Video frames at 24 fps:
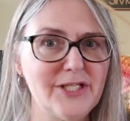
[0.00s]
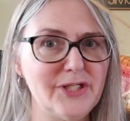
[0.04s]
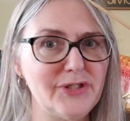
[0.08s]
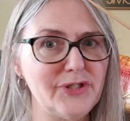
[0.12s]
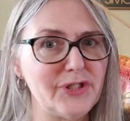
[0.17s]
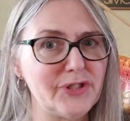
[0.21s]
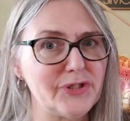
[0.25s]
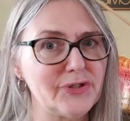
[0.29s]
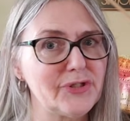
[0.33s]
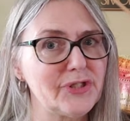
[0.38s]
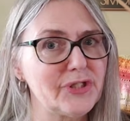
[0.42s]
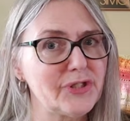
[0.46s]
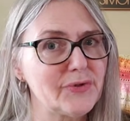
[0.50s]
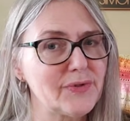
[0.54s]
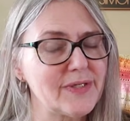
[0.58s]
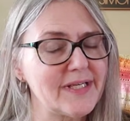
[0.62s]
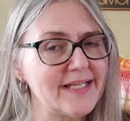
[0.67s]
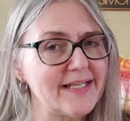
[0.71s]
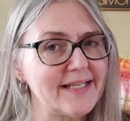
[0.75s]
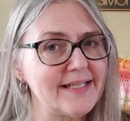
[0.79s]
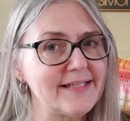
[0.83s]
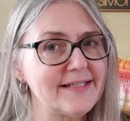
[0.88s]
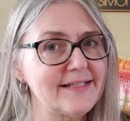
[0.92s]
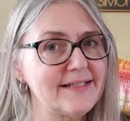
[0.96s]
You do
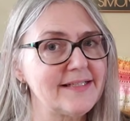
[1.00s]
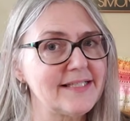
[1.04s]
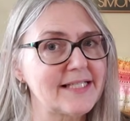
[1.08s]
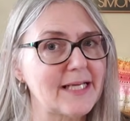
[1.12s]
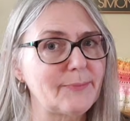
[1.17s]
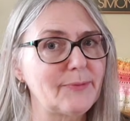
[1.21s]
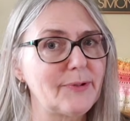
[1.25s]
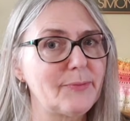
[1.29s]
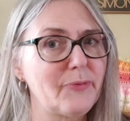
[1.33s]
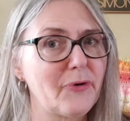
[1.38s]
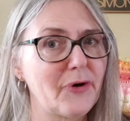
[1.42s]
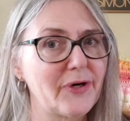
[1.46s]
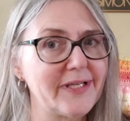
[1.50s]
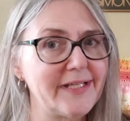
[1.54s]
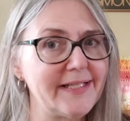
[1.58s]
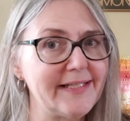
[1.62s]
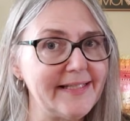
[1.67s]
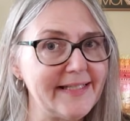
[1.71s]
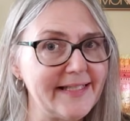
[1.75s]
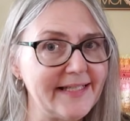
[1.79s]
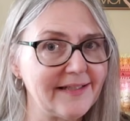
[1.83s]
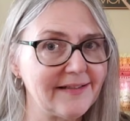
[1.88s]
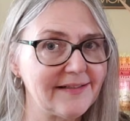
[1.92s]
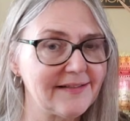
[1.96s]
it in double
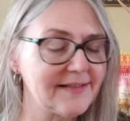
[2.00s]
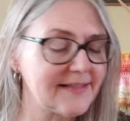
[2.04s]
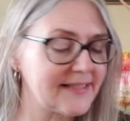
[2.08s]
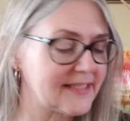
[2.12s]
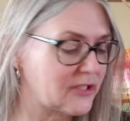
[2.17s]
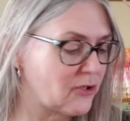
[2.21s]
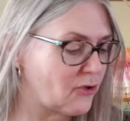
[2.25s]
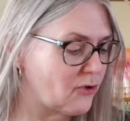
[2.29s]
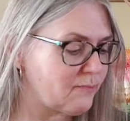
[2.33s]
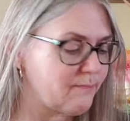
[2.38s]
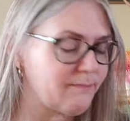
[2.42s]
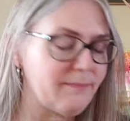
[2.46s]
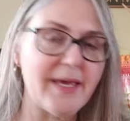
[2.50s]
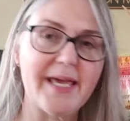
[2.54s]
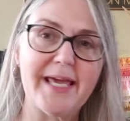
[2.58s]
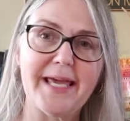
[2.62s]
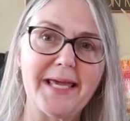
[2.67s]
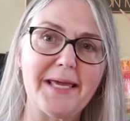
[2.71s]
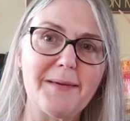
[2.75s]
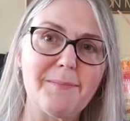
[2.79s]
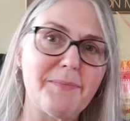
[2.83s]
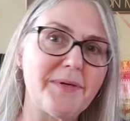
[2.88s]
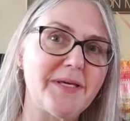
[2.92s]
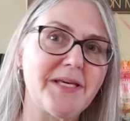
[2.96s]
pointed needles, so it
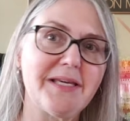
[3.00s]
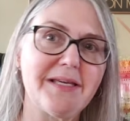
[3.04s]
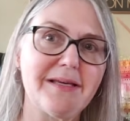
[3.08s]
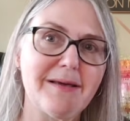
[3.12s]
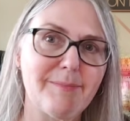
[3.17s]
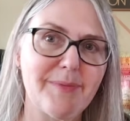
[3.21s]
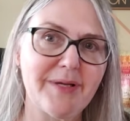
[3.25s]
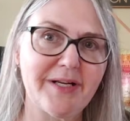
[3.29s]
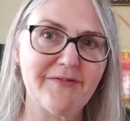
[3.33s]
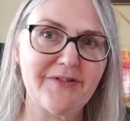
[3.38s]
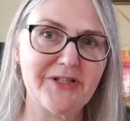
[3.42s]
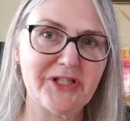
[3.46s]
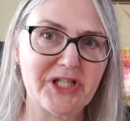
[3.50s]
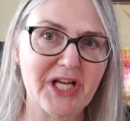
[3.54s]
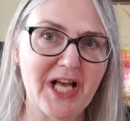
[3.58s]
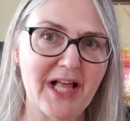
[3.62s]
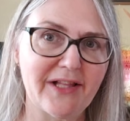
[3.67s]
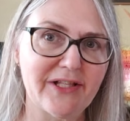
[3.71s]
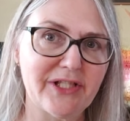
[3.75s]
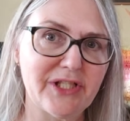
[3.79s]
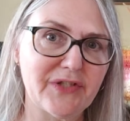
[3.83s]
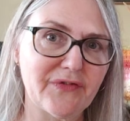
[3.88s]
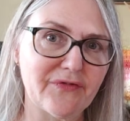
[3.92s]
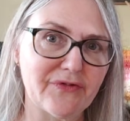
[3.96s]
may be a bit of a
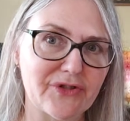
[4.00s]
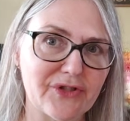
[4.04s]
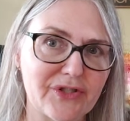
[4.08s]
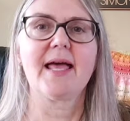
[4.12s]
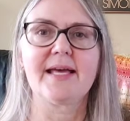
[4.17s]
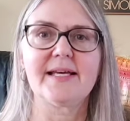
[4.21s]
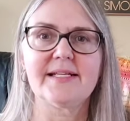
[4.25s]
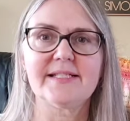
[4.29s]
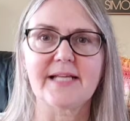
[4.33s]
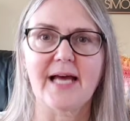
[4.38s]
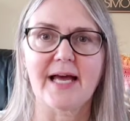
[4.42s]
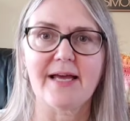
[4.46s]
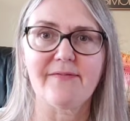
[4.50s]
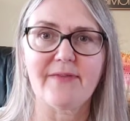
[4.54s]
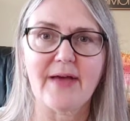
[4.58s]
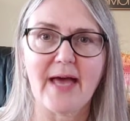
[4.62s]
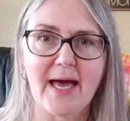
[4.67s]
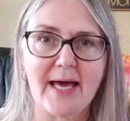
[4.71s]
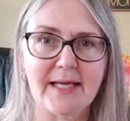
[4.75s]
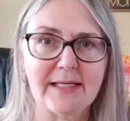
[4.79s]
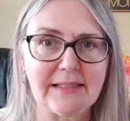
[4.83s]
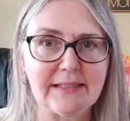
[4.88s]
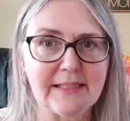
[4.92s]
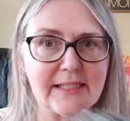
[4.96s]
challenge. And I've
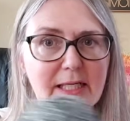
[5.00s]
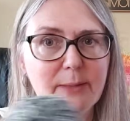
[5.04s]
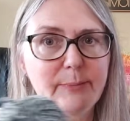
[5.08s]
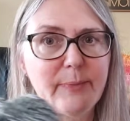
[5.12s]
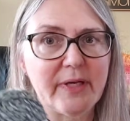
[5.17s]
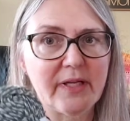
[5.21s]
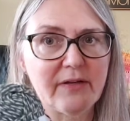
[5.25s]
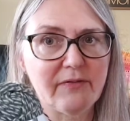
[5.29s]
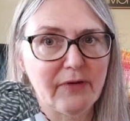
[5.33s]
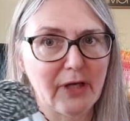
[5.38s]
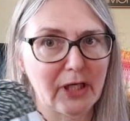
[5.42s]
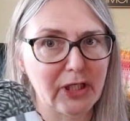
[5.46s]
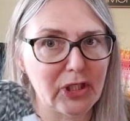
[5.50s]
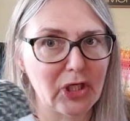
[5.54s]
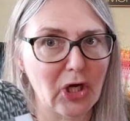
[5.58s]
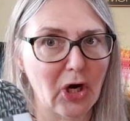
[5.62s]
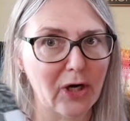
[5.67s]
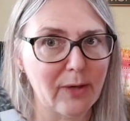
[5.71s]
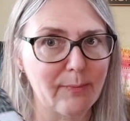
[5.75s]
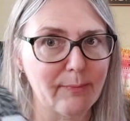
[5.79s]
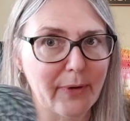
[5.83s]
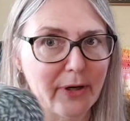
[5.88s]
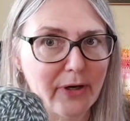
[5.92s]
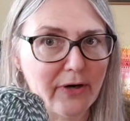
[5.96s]
had a little bit of
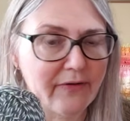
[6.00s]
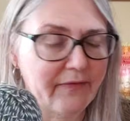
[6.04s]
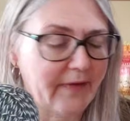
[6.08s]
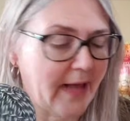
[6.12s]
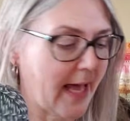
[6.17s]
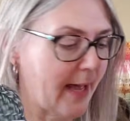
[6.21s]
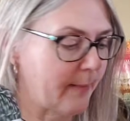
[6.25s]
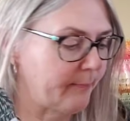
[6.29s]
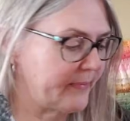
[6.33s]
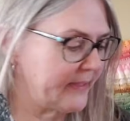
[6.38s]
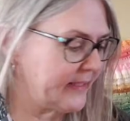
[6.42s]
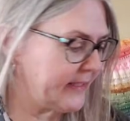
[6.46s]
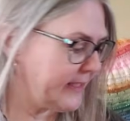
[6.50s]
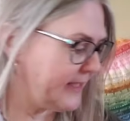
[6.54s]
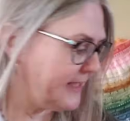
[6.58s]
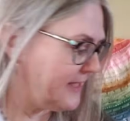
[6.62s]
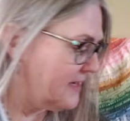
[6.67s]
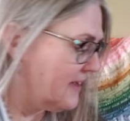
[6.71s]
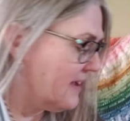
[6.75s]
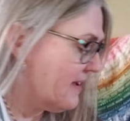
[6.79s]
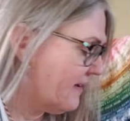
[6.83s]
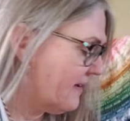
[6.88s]
yarn barf happening.